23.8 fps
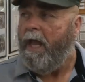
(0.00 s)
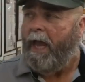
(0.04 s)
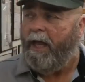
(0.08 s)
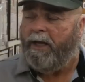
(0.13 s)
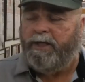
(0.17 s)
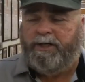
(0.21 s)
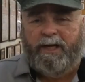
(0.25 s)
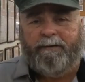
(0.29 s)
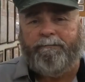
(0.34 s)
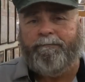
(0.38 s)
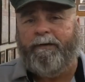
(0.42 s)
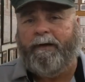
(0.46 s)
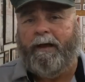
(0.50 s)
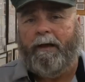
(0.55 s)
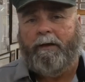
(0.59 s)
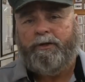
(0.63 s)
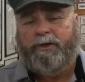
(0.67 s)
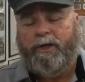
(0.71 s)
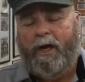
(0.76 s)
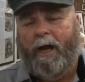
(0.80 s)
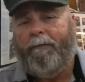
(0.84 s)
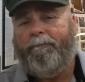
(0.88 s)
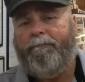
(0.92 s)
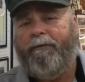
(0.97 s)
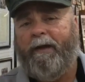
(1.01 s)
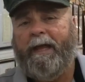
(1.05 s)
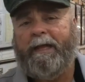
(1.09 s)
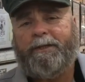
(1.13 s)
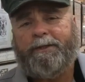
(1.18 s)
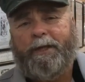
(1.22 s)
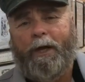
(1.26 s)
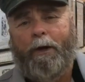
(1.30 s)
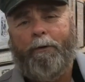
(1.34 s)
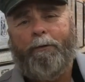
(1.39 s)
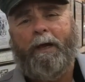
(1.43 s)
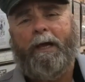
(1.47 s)
And John
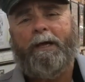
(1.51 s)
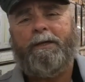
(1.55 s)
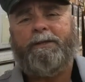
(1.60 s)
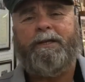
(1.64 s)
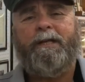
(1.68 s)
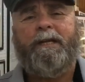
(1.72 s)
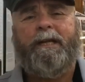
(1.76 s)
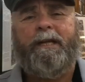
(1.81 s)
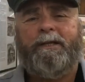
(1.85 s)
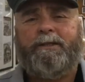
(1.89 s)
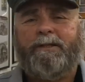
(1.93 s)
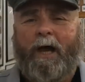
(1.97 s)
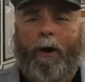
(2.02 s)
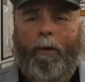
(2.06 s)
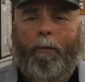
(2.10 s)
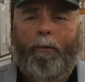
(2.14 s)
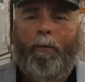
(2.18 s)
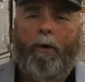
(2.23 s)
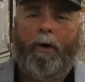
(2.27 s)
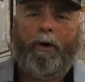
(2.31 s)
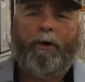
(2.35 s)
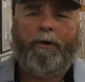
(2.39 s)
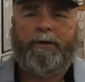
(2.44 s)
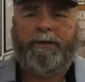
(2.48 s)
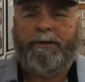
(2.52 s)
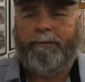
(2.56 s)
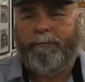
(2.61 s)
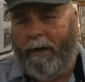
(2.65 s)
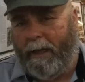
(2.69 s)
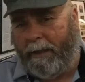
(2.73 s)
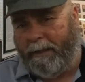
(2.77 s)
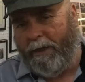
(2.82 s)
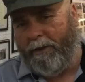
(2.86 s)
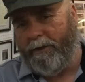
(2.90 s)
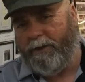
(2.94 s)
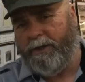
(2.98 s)
Vance told us in his own words, and
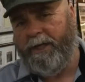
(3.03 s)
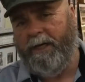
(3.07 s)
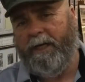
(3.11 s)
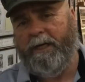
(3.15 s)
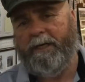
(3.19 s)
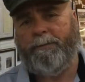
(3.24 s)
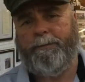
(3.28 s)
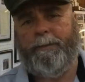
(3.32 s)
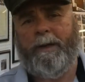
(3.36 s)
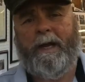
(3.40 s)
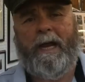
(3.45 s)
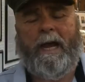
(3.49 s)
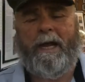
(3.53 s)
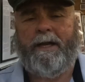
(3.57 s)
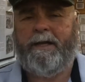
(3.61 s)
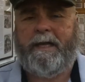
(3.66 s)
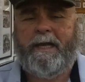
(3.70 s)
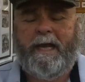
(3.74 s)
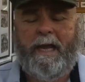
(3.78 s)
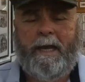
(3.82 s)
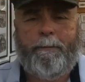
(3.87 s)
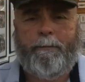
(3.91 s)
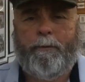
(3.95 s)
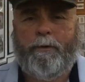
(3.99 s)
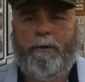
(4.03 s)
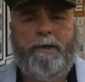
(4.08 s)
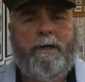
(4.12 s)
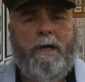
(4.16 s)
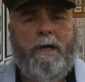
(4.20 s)
right there she is behind the camera.